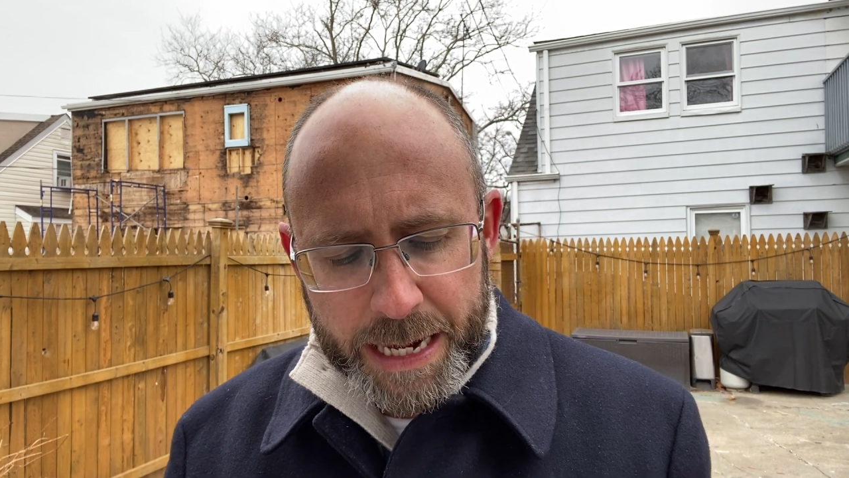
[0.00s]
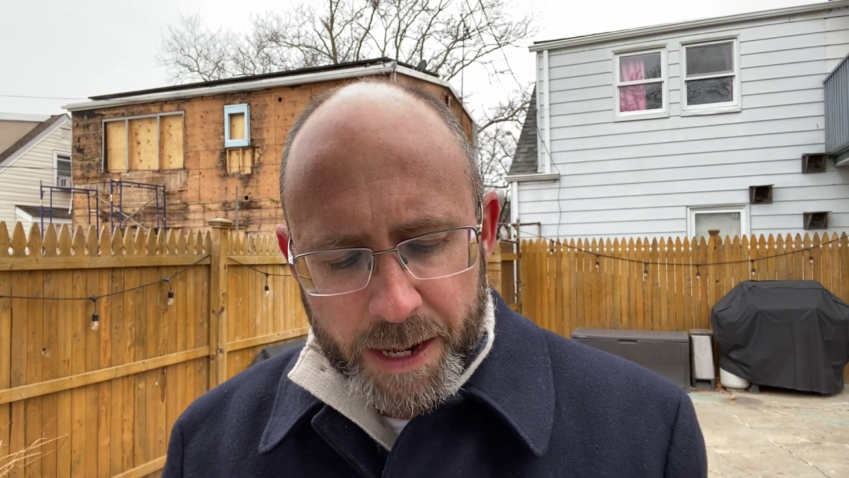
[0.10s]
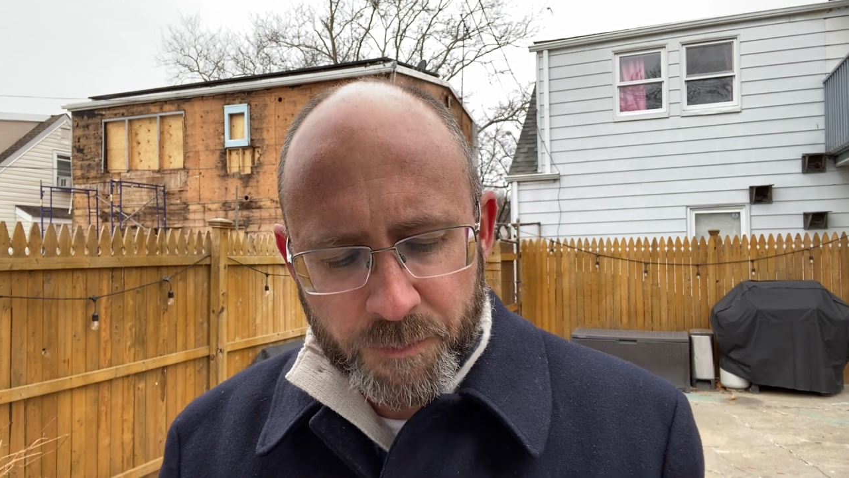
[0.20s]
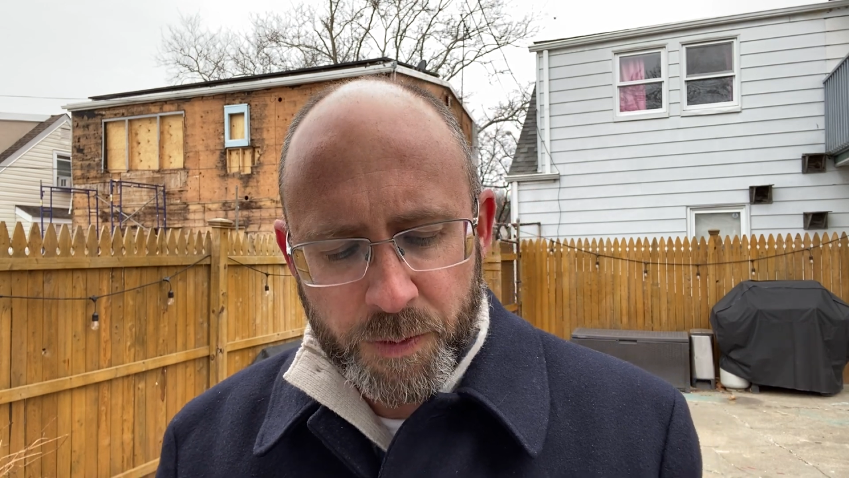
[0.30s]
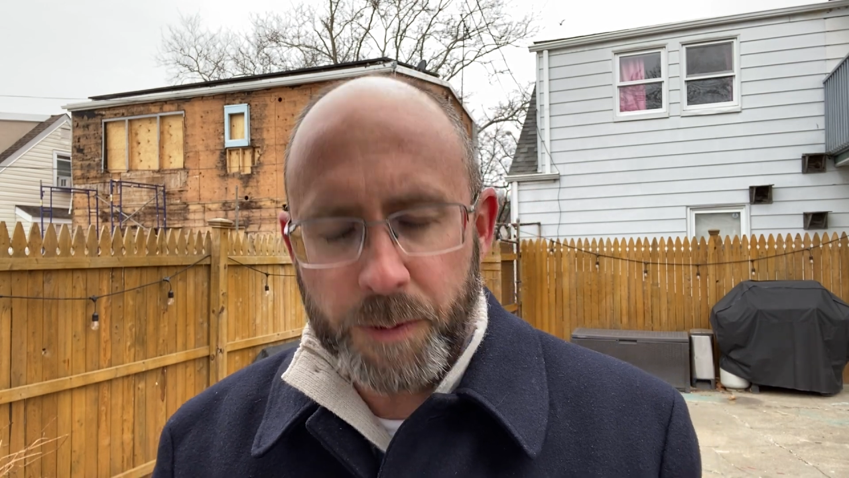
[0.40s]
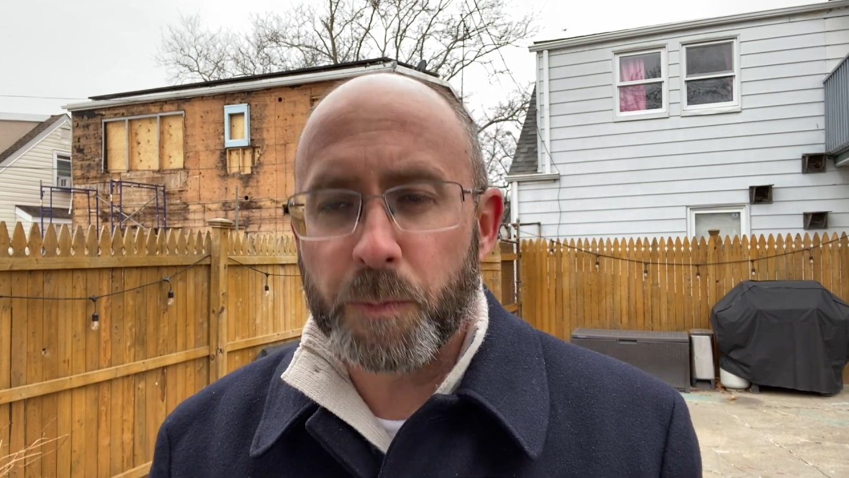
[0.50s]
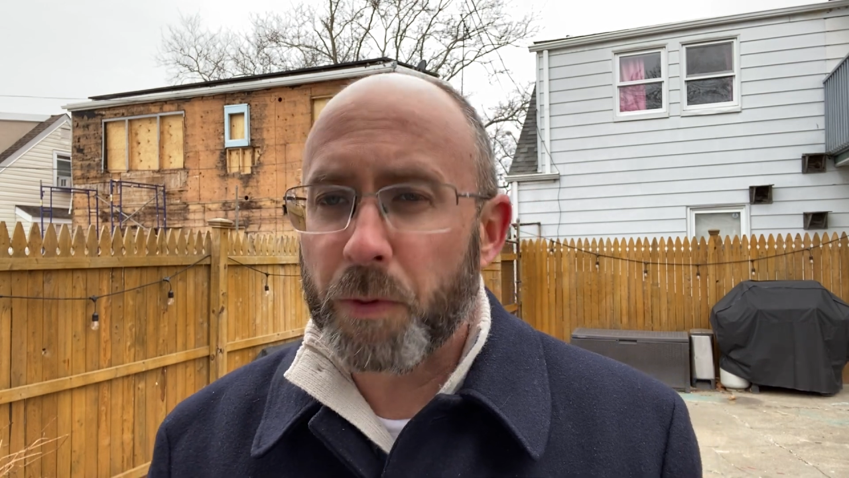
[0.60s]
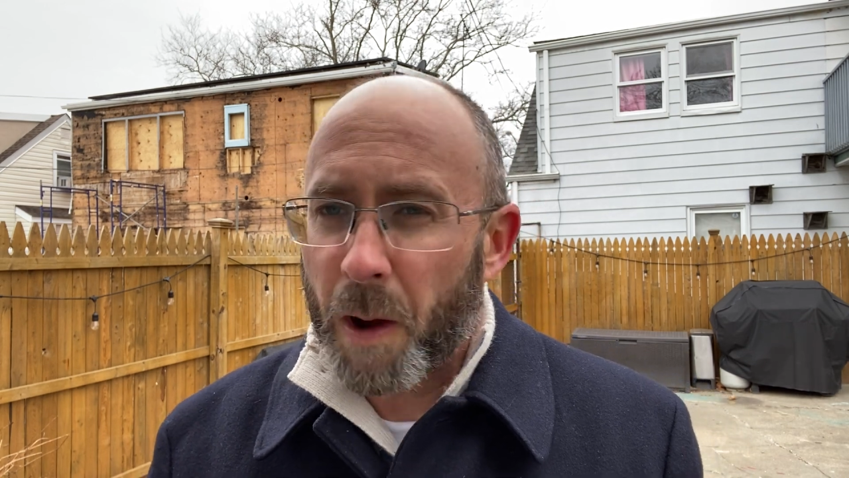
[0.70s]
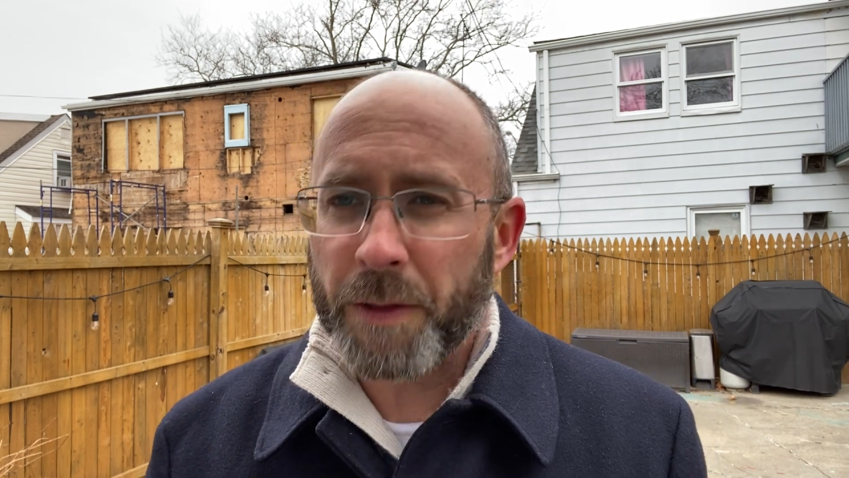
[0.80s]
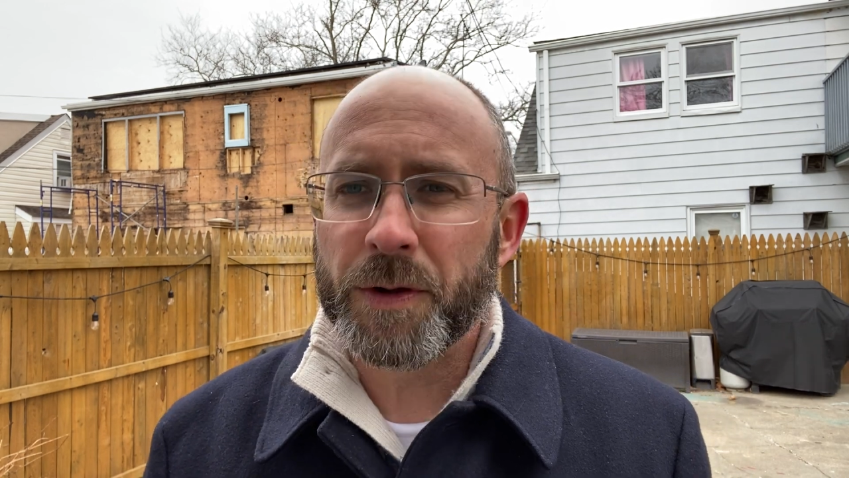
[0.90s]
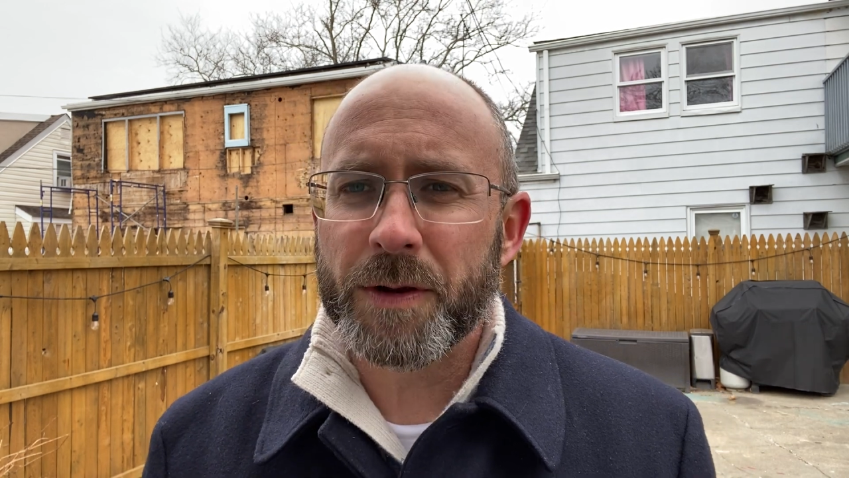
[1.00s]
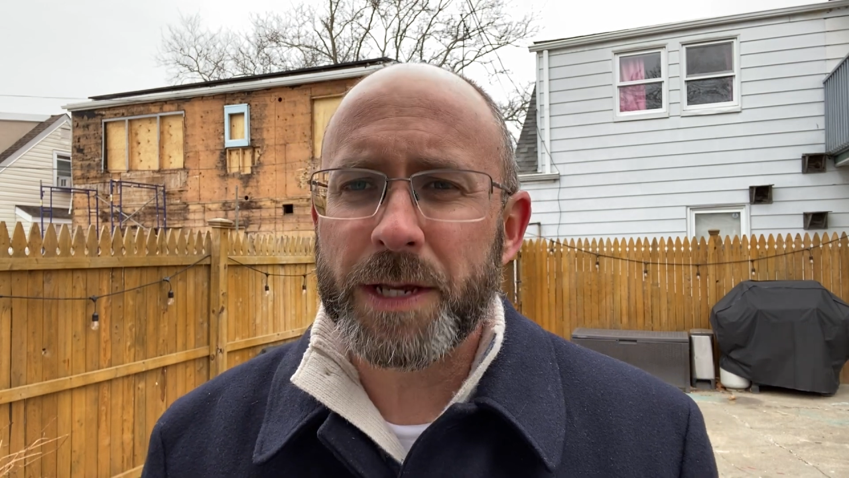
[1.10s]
every brother